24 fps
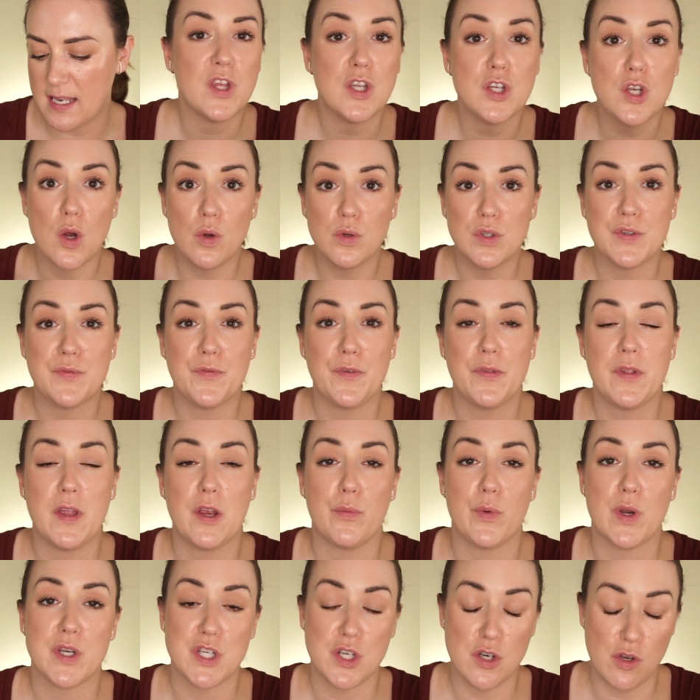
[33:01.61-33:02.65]
The notes for the
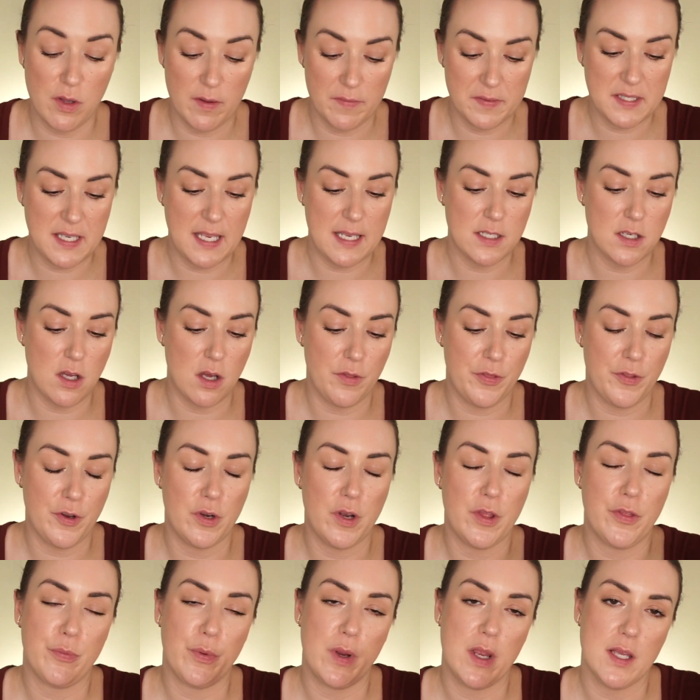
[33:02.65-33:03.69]
original of Santal
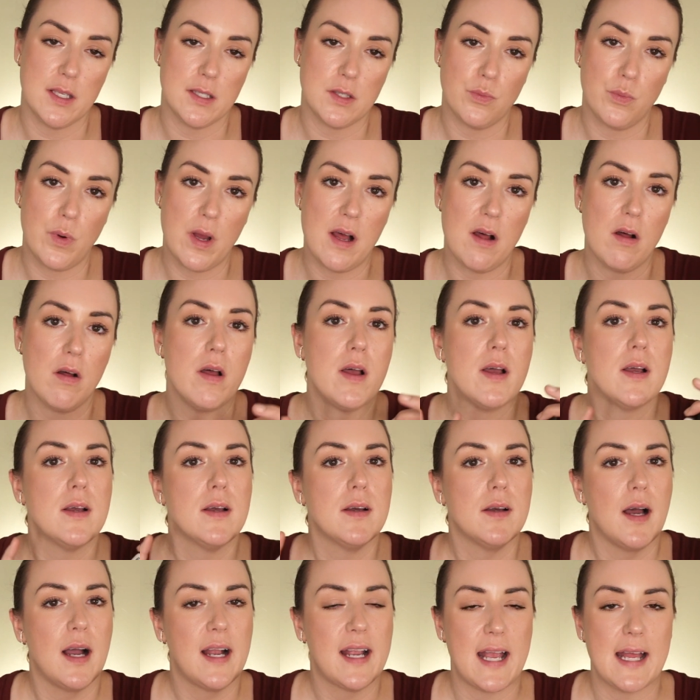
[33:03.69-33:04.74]
33 as well,
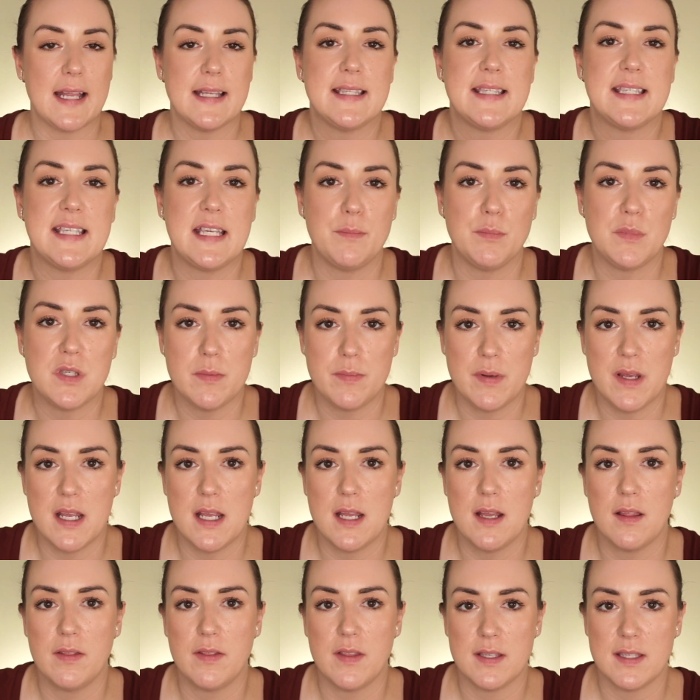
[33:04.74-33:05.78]
again, seem to
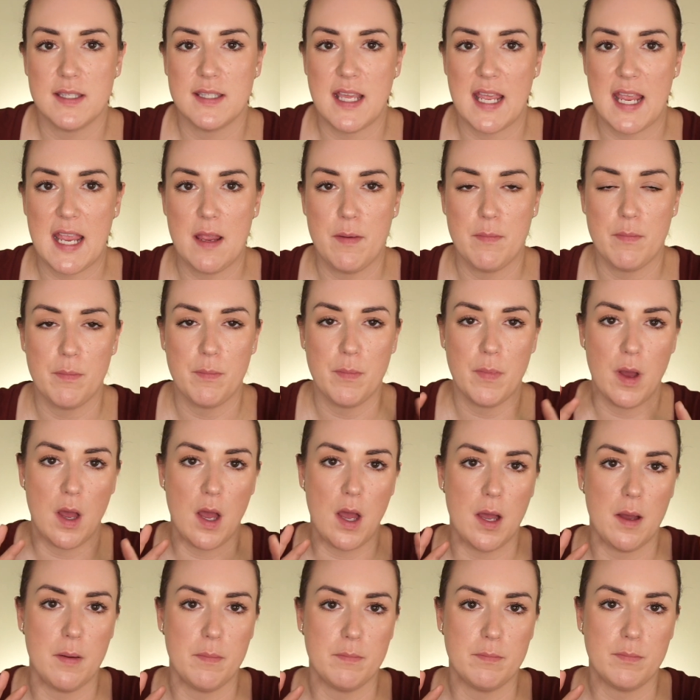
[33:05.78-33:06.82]
be the same,
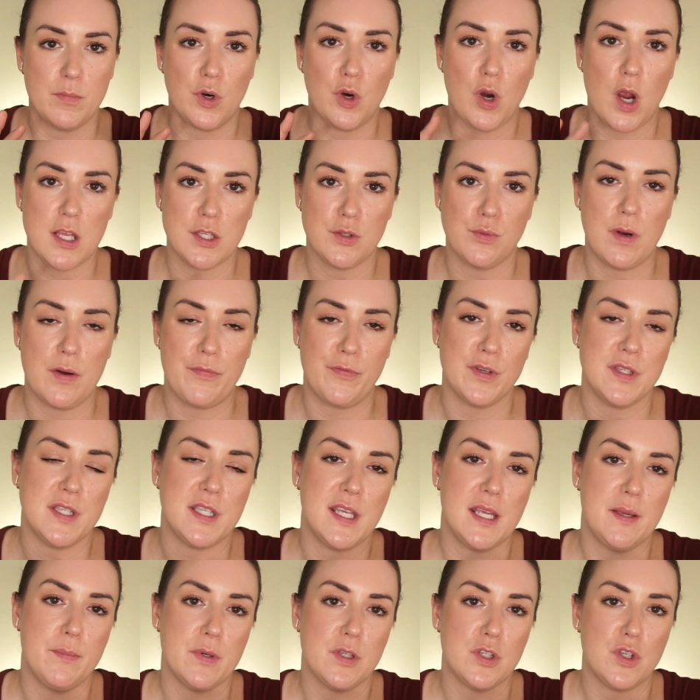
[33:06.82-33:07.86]

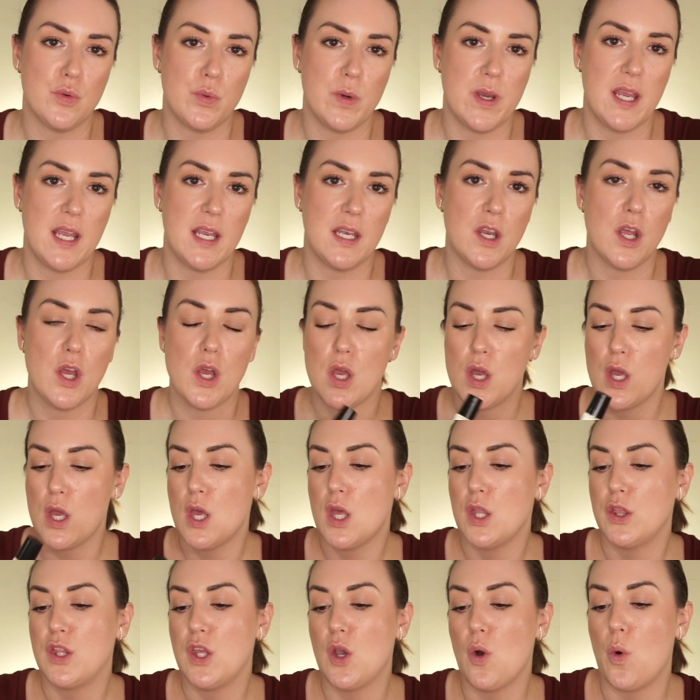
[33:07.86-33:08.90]
cross-referencing between
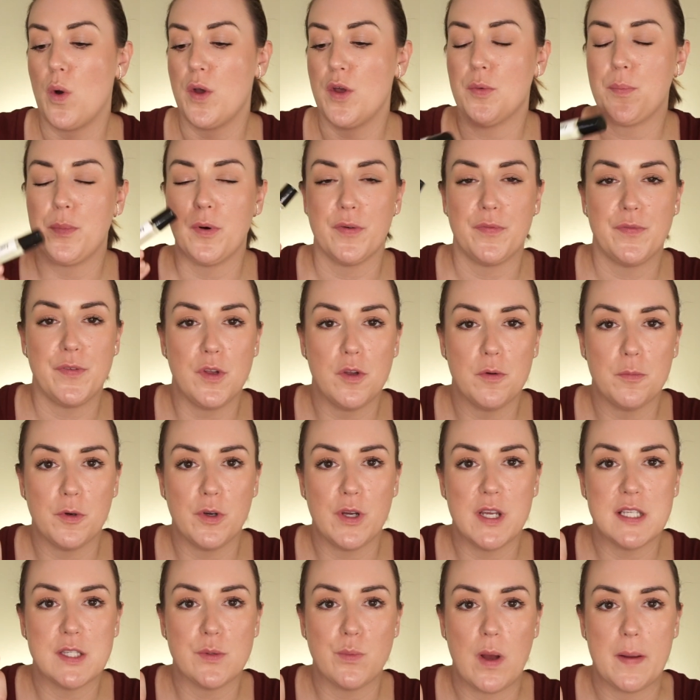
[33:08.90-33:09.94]
the Oil
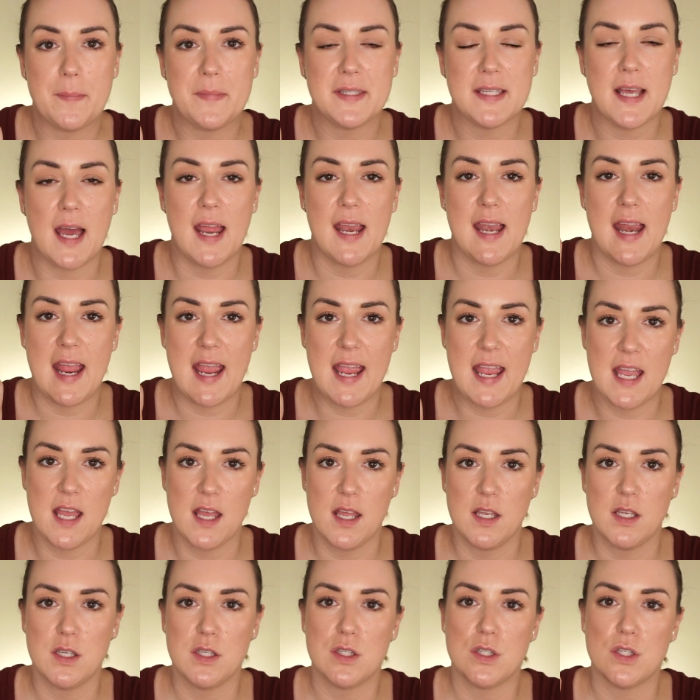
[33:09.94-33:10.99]
Perfumery's website
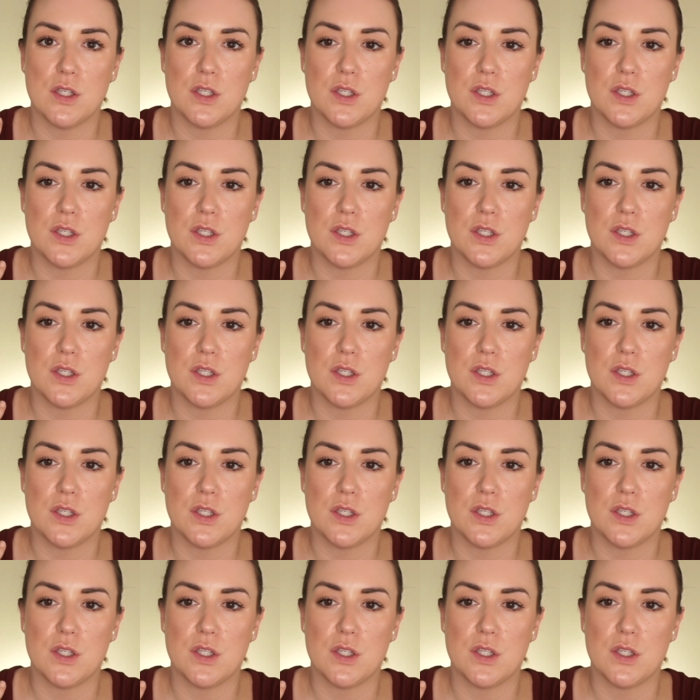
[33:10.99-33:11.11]
and